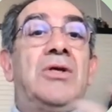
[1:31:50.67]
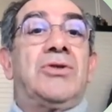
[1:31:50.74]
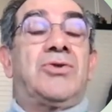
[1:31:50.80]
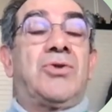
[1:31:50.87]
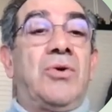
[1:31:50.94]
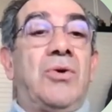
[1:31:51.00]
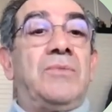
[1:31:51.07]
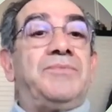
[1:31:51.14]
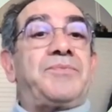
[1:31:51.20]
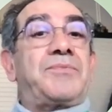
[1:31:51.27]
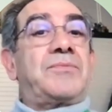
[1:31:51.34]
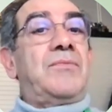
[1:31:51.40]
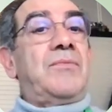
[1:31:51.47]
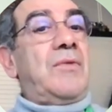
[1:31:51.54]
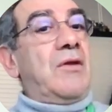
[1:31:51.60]
So,
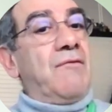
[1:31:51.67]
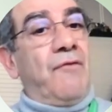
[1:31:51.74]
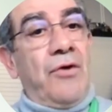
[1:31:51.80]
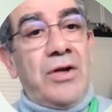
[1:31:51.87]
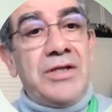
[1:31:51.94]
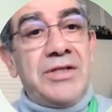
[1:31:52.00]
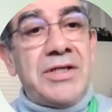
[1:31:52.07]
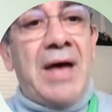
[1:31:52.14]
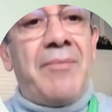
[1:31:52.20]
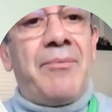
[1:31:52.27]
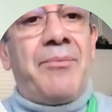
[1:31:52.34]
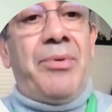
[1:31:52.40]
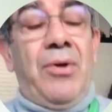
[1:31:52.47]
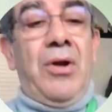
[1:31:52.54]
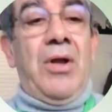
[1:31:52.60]
for
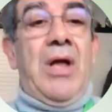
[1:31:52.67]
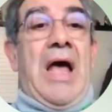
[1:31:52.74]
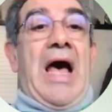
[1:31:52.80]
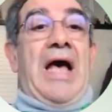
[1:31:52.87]
example,